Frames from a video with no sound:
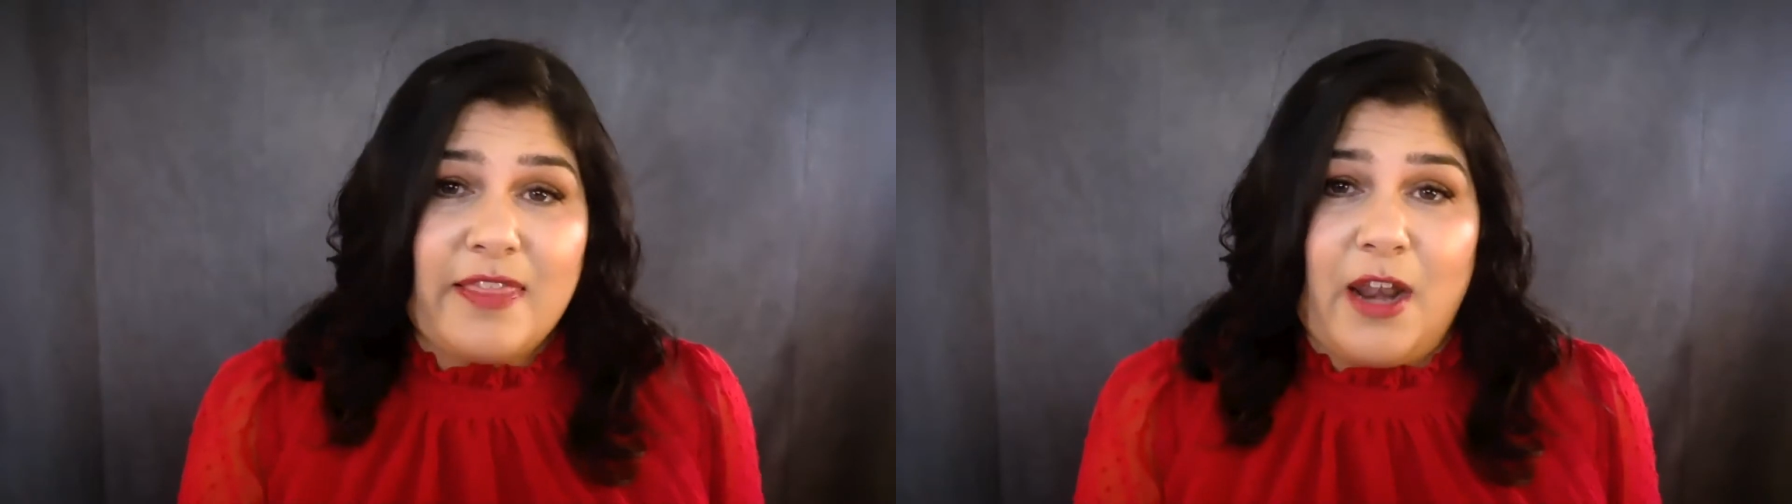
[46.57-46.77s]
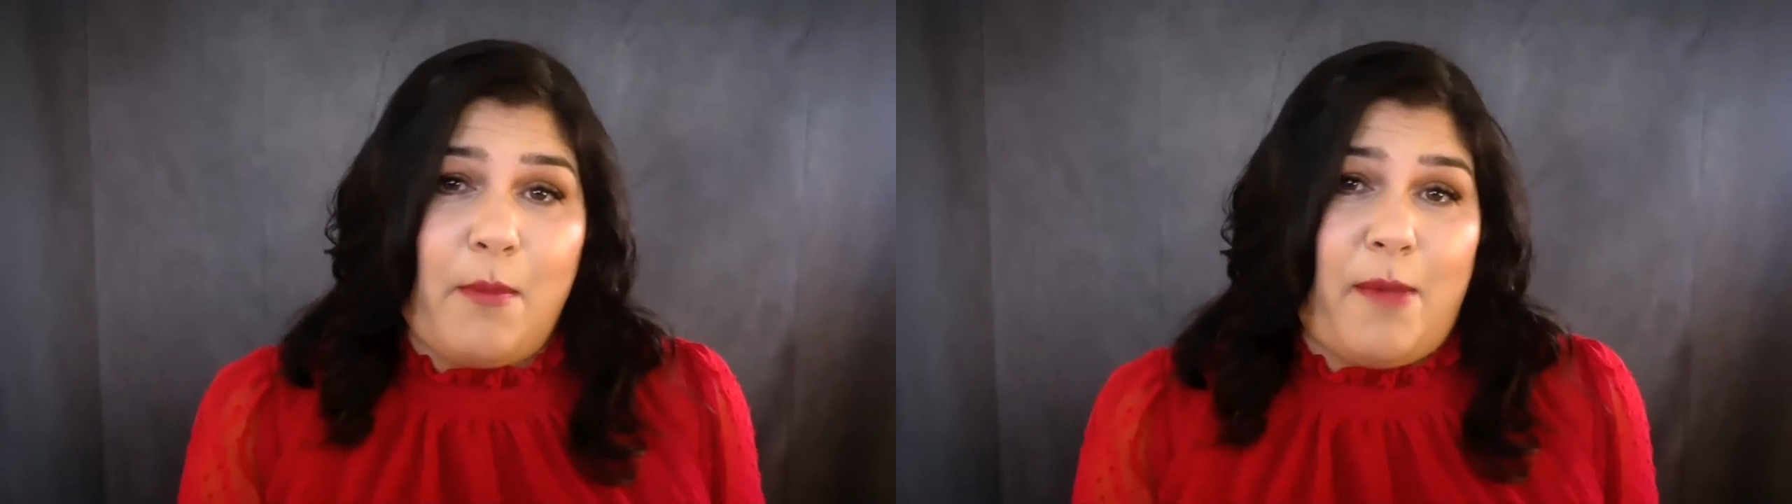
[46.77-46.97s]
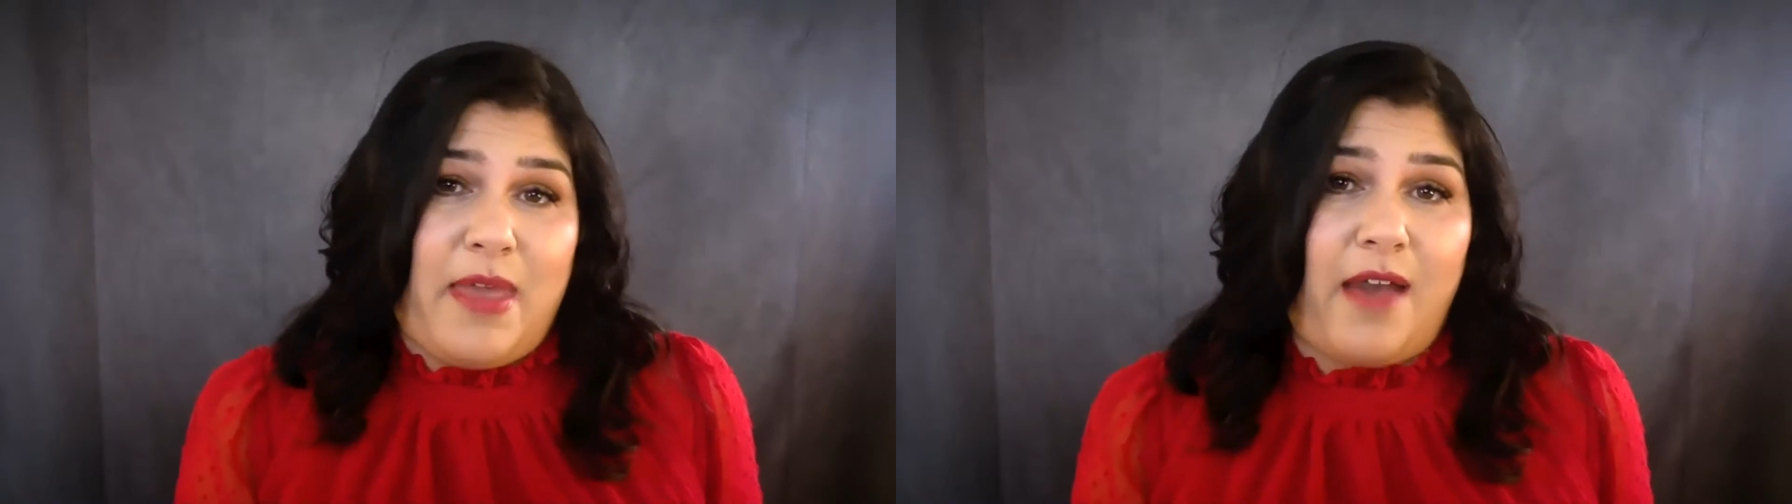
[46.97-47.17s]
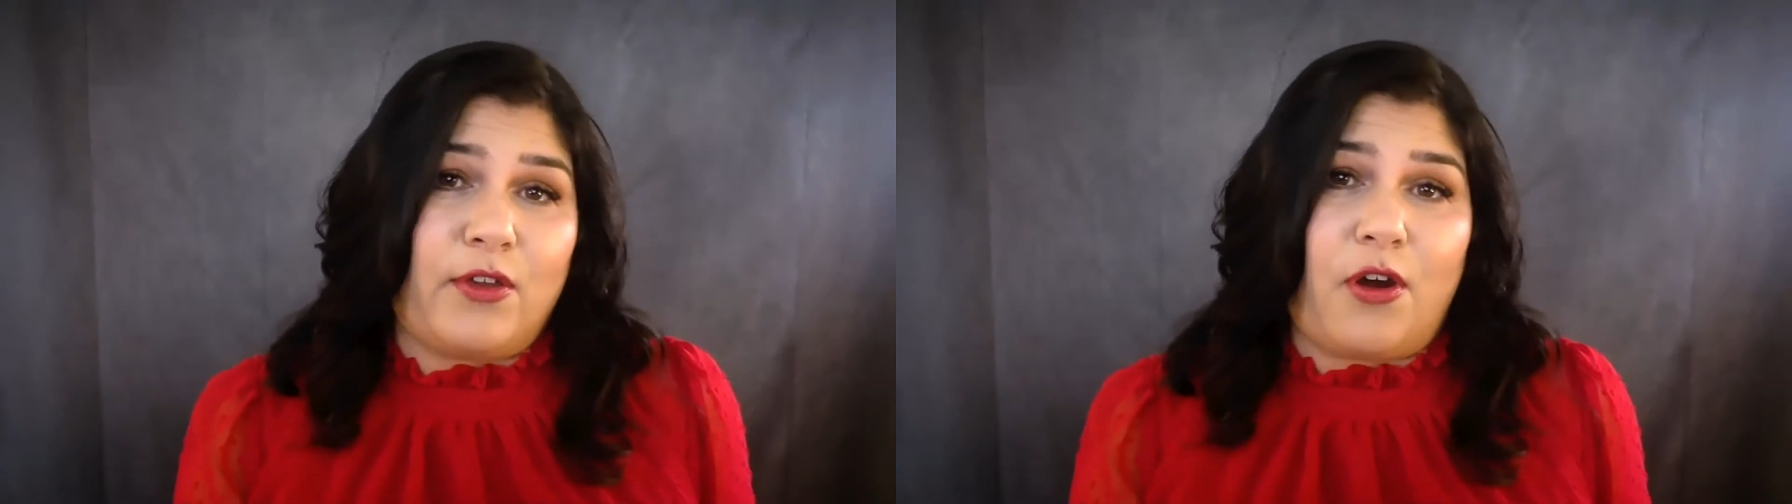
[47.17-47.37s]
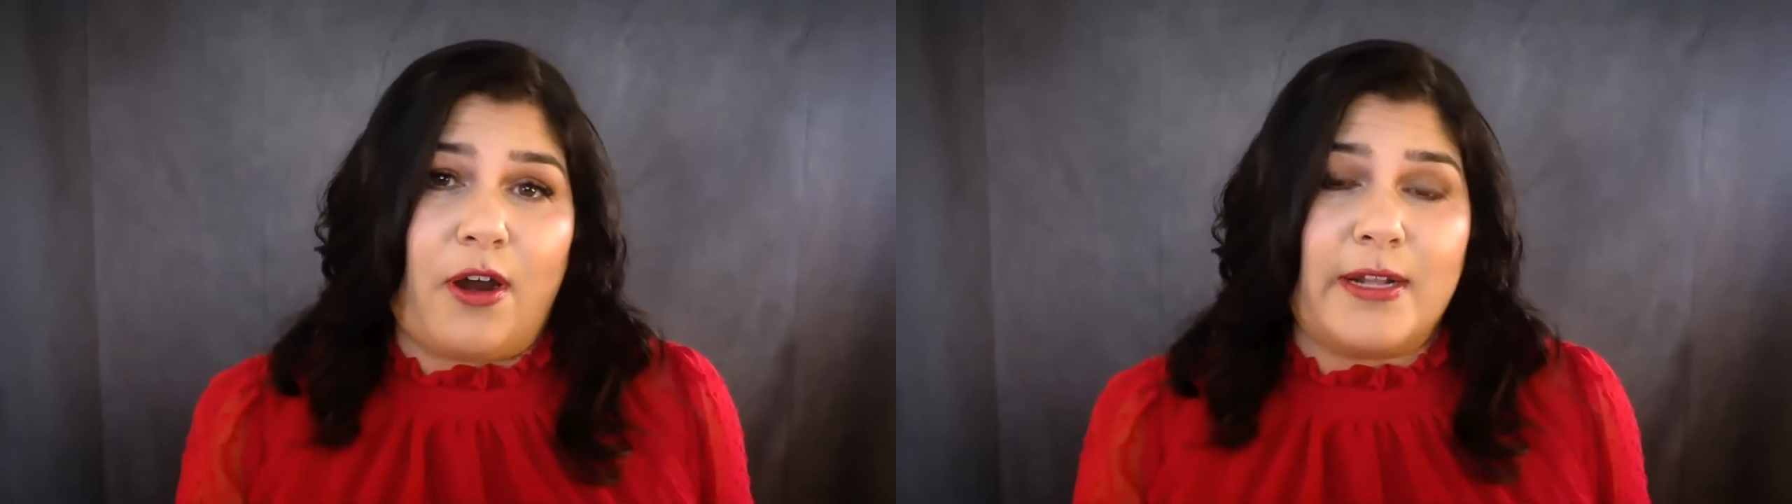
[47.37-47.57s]
might be having a
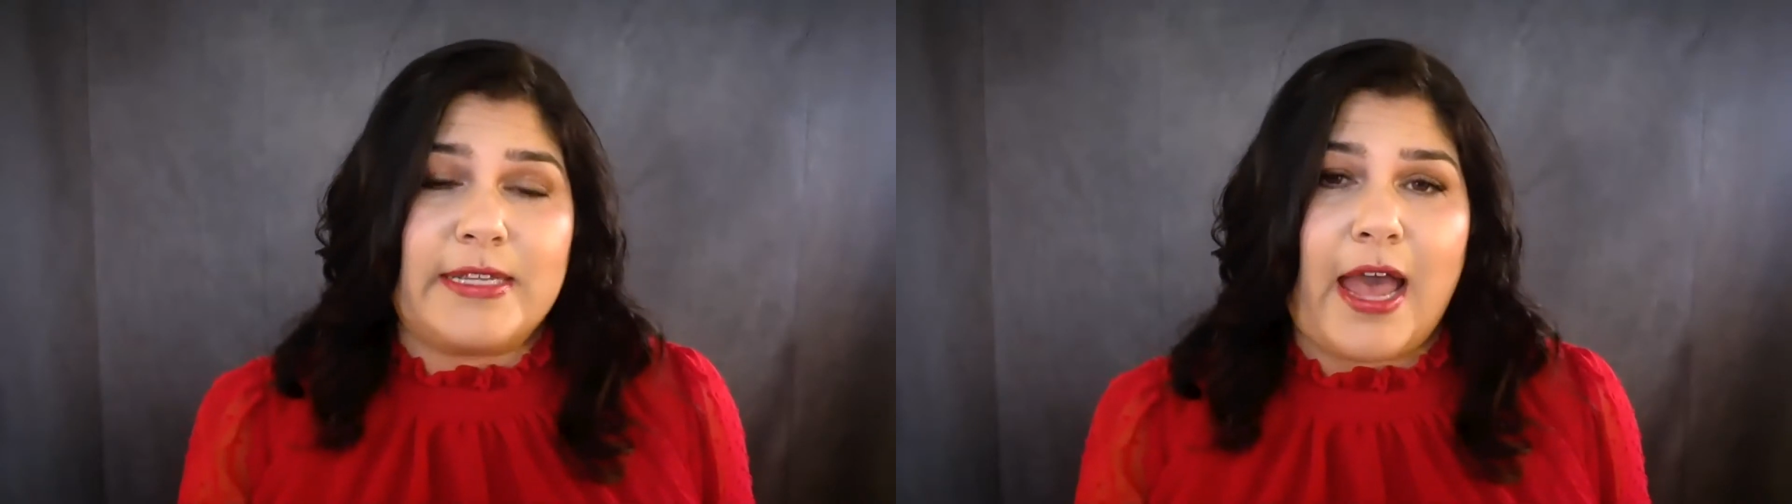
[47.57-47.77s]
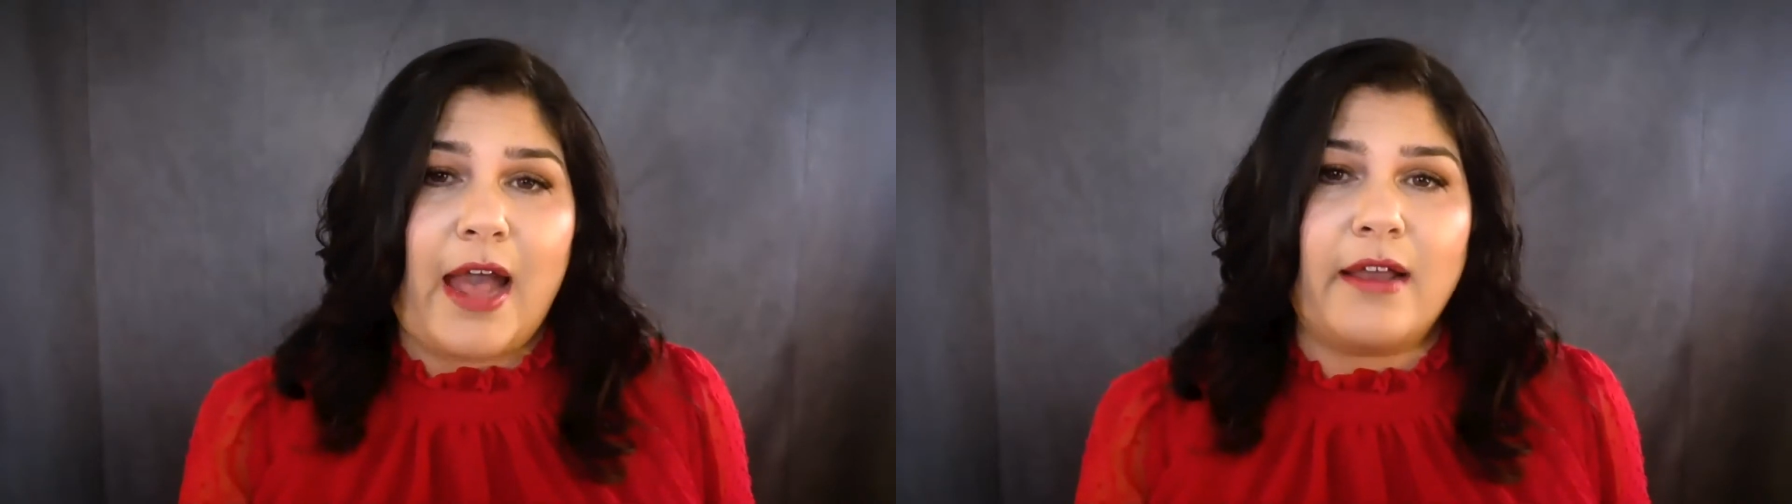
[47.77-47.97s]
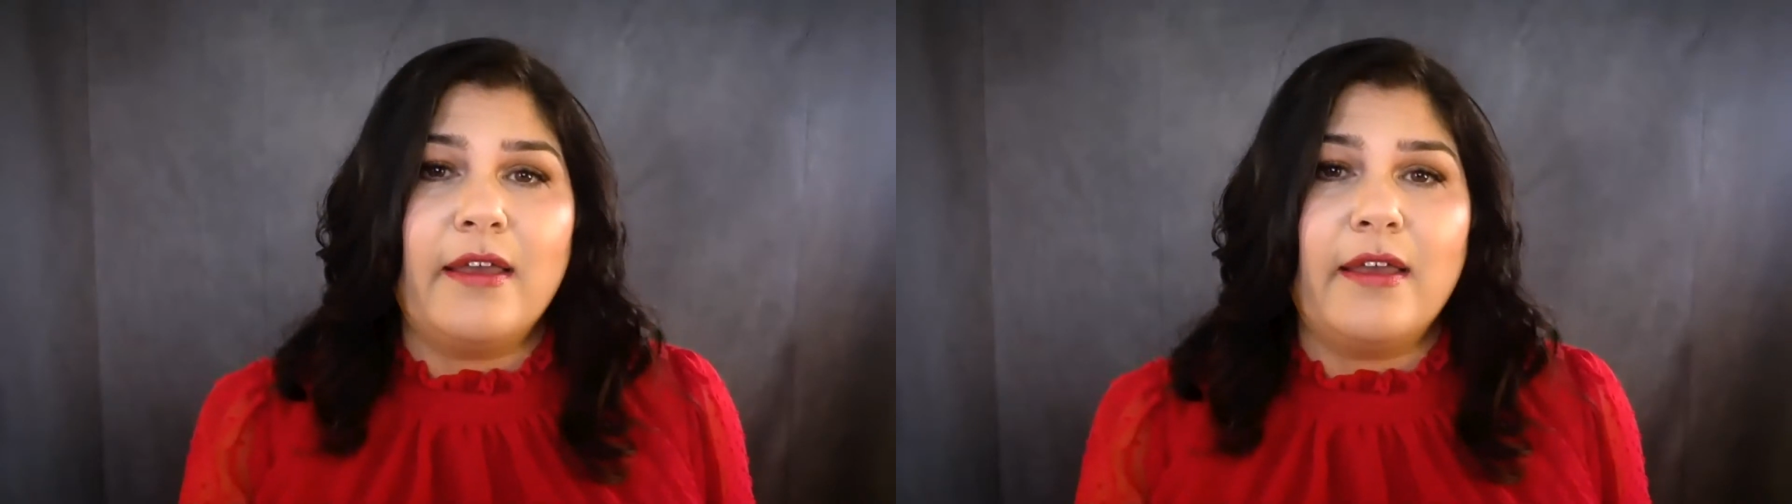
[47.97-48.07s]
heart attack.